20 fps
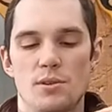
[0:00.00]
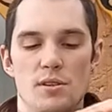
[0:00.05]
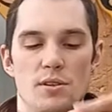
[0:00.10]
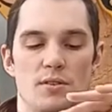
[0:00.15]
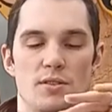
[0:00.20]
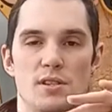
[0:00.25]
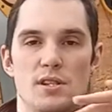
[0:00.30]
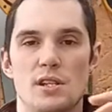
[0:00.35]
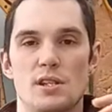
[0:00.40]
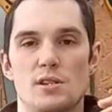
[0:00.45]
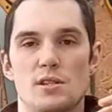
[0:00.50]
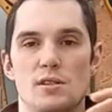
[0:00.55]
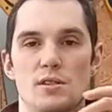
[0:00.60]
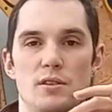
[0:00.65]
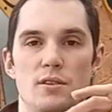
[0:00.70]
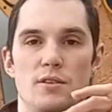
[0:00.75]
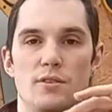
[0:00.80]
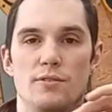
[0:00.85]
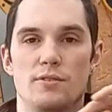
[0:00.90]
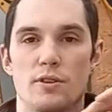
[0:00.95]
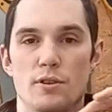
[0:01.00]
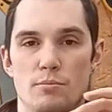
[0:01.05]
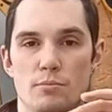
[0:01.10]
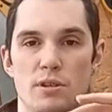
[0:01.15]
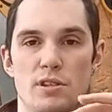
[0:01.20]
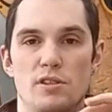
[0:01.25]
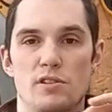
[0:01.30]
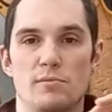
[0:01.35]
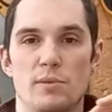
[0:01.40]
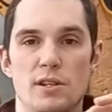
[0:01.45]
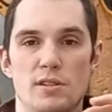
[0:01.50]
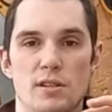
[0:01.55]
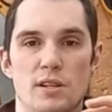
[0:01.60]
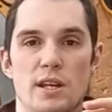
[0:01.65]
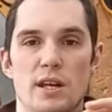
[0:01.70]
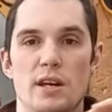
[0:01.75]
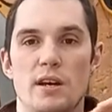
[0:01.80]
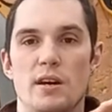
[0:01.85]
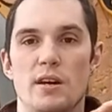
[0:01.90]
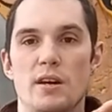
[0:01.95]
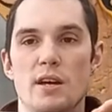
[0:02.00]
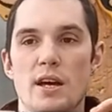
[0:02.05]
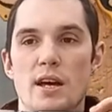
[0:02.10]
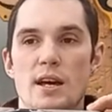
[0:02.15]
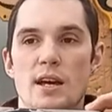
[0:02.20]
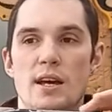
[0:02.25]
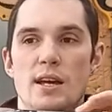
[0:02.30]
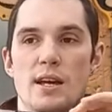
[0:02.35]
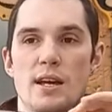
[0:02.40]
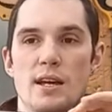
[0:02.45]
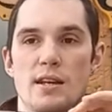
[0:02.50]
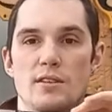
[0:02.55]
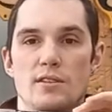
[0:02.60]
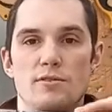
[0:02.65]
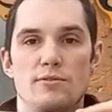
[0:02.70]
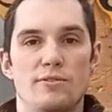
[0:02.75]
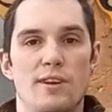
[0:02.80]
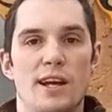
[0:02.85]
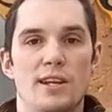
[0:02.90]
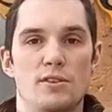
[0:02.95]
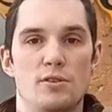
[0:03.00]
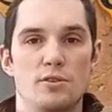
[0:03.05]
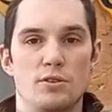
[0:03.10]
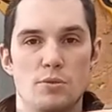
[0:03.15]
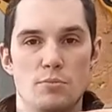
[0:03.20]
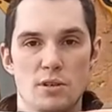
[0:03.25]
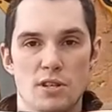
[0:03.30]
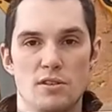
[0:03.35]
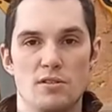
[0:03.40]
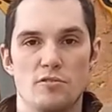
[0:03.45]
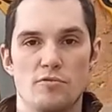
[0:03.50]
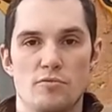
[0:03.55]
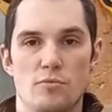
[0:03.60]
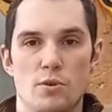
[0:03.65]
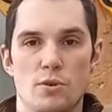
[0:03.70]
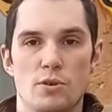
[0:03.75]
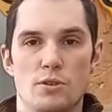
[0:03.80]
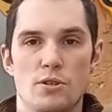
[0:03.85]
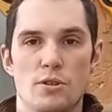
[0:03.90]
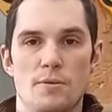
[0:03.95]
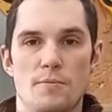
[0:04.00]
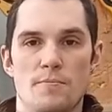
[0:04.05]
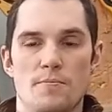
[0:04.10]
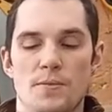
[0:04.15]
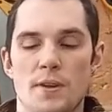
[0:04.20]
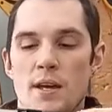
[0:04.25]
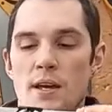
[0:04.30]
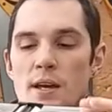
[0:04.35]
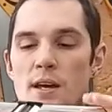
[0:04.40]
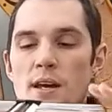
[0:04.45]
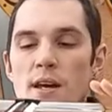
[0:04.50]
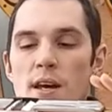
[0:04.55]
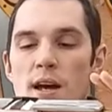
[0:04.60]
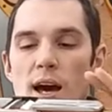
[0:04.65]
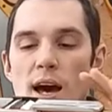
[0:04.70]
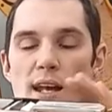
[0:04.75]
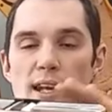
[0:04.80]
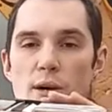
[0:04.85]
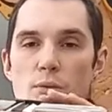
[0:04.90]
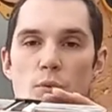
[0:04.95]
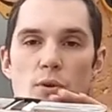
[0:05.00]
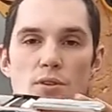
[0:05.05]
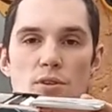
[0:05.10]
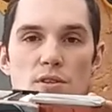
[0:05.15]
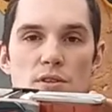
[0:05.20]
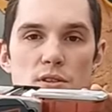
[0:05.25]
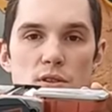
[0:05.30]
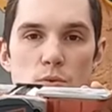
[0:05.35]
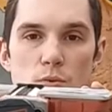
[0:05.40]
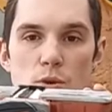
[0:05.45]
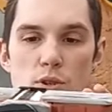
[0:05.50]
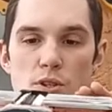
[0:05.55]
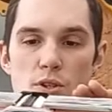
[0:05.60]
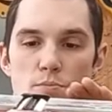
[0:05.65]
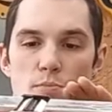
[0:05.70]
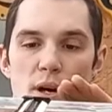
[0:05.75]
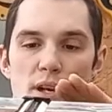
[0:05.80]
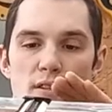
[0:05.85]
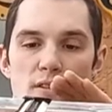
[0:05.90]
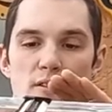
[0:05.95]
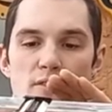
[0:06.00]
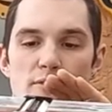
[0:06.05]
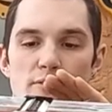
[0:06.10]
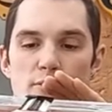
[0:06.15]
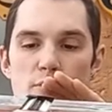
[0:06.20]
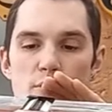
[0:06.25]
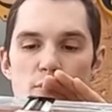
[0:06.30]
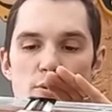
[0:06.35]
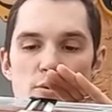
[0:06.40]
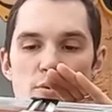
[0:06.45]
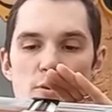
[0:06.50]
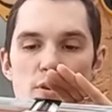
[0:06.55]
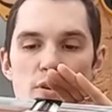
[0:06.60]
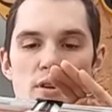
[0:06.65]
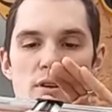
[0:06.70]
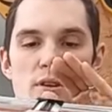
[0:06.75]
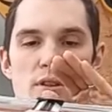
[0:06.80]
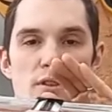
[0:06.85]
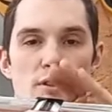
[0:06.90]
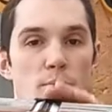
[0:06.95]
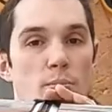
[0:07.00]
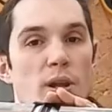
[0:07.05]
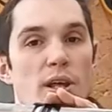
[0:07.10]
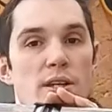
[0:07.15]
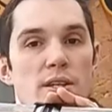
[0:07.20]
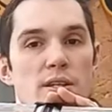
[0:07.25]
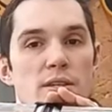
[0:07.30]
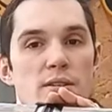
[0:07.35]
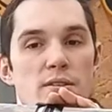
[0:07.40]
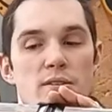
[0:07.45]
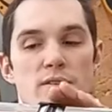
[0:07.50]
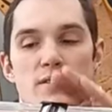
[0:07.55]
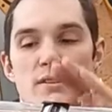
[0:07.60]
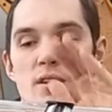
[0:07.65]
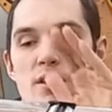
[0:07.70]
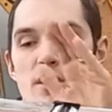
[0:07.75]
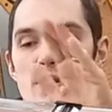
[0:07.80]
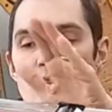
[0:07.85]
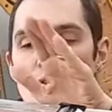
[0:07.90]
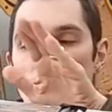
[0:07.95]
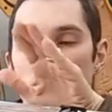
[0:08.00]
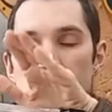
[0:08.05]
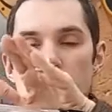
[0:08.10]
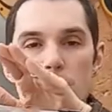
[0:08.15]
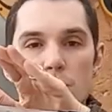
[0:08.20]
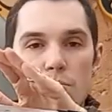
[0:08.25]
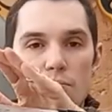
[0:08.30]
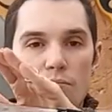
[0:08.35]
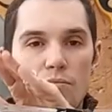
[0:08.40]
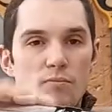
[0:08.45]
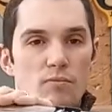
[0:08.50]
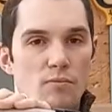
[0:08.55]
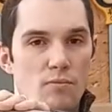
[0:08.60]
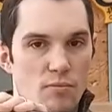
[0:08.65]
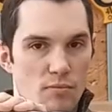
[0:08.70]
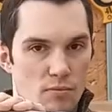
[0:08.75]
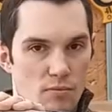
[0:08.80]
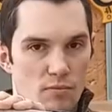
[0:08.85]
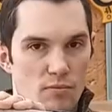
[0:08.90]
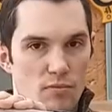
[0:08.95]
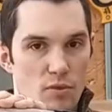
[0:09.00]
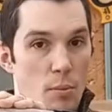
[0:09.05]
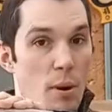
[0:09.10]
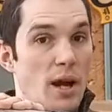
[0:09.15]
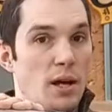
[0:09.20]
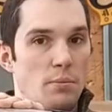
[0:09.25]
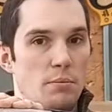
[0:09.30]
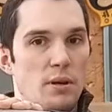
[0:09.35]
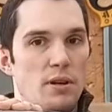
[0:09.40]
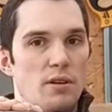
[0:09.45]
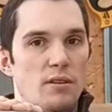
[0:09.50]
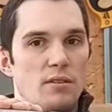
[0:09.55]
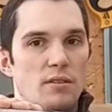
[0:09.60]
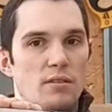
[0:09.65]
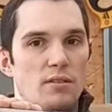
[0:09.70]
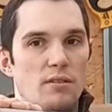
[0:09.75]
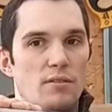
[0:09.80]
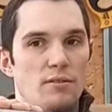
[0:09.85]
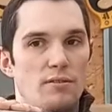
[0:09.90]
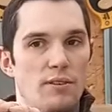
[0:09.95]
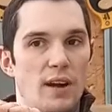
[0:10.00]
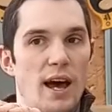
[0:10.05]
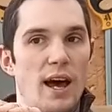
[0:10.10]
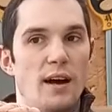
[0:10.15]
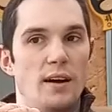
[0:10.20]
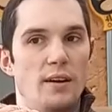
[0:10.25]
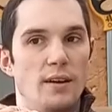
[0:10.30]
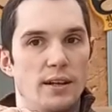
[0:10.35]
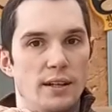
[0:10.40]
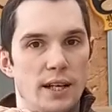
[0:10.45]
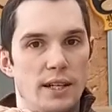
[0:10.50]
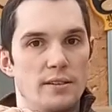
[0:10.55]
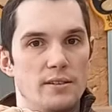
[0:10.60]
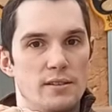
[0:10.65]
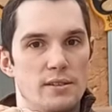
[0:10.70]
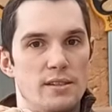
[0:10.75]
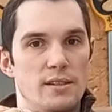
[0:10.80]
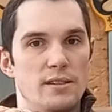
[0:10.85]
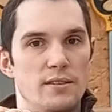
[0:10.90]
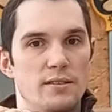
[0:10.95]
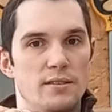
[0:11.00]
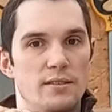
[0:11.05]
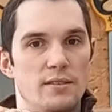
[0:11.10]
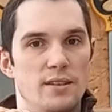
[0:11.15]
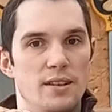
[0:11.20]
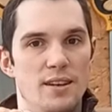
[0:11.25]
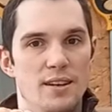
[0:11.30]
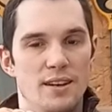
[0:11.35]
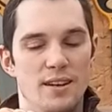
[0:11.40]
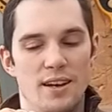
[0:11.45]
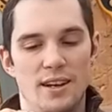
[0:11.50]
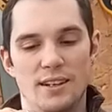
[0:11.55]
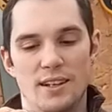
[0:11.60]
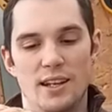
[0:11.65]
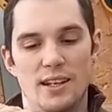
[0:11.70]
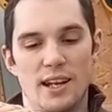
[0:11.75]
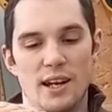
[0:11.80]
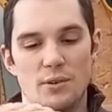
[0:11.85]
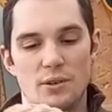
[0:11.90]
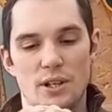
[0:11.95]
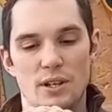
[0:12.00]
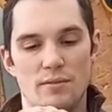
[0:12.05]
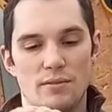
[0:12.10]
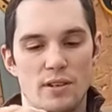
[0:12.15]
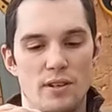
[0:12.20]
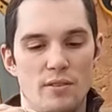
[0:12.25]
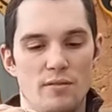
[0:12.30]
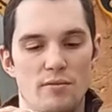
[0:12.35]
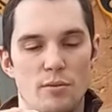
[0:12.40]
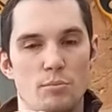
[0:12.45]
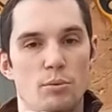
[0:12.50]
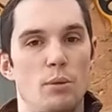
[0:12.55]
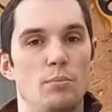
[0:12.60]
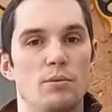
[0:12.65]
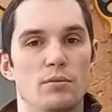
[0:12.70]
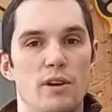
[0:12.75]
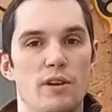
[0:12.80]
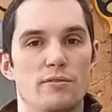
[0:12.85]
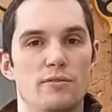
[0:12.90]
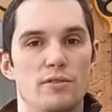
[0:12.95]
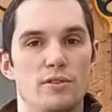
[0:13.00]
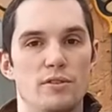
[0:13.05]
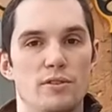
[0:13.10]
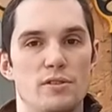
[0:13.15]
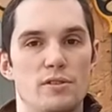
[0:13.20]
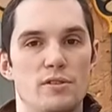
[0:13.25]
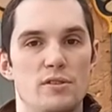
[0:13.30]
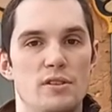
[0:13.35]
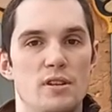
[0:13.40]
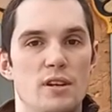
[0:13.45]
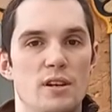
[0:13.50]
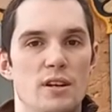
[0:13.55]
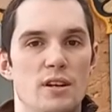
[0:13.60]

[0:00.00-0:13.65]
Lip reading: long as this front piece of metal here is flat on your piece of wood, and then once the wood has passed through the blades, you keep the back bit flat against it, and then that will give it the proper reference